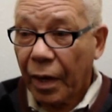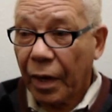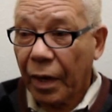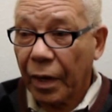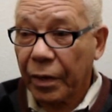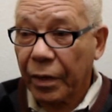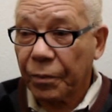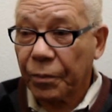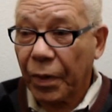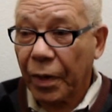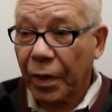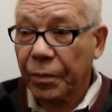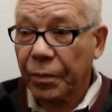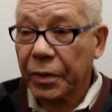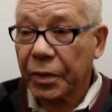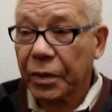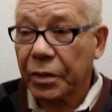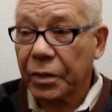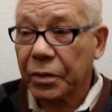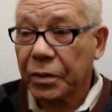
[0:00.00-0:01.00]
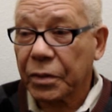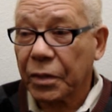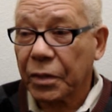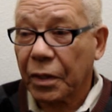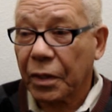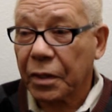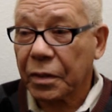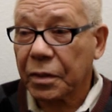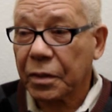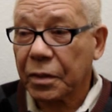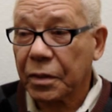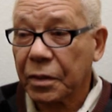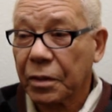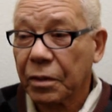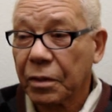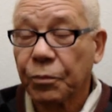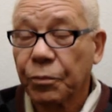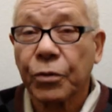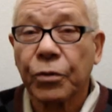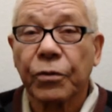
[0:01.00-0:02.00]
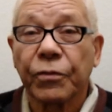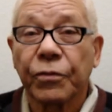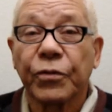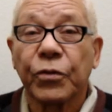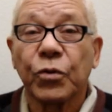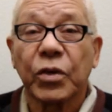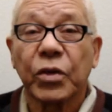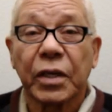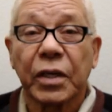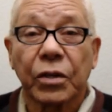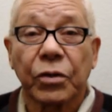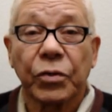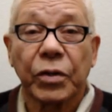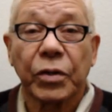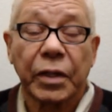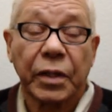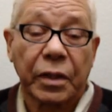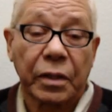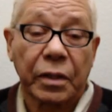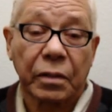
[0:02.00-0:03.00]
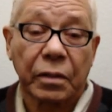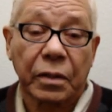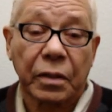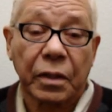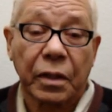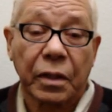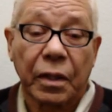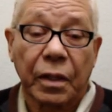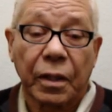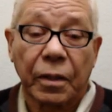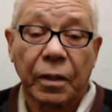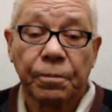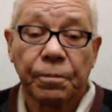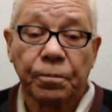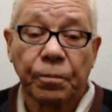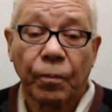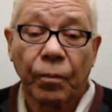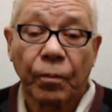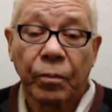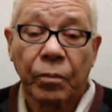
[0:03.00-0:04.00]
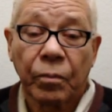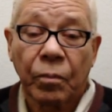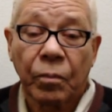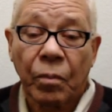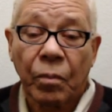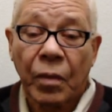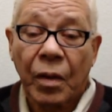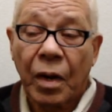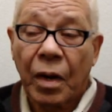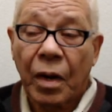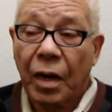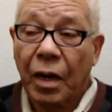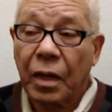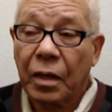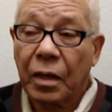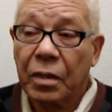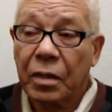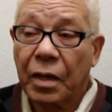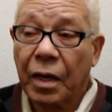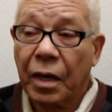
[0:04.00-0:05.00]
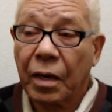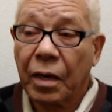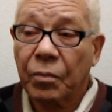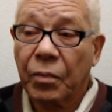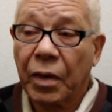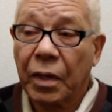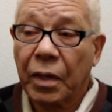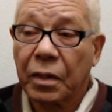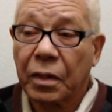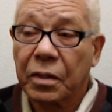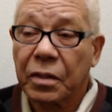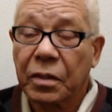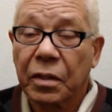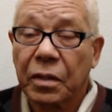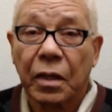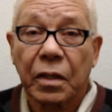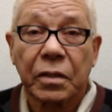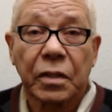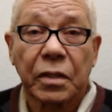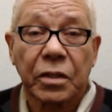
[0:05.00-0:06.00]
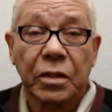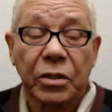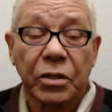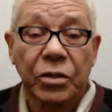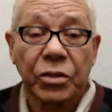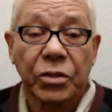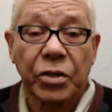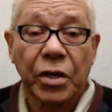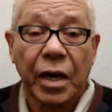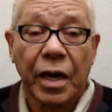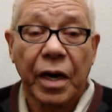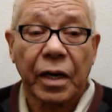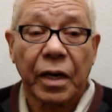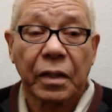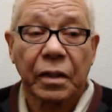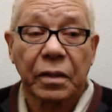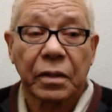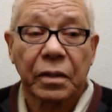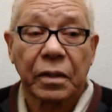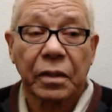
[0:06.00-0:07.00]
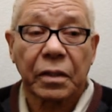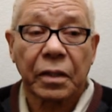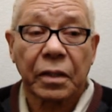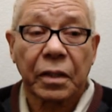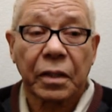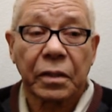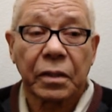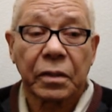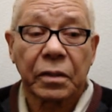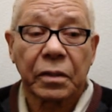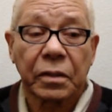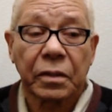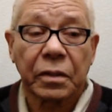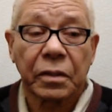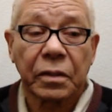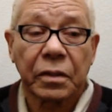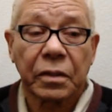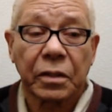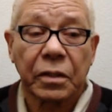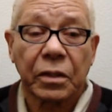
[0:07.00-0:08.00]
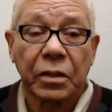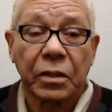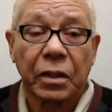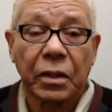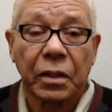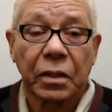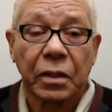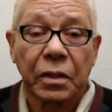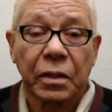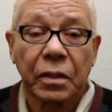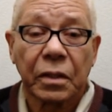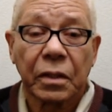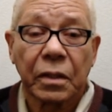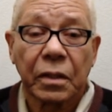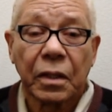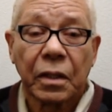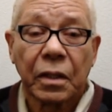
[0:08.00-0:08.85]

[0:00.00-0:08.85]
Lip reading: The barbecue sauce is a pure food ingredient. I learned how to make the sauce as a child, and I used to see all the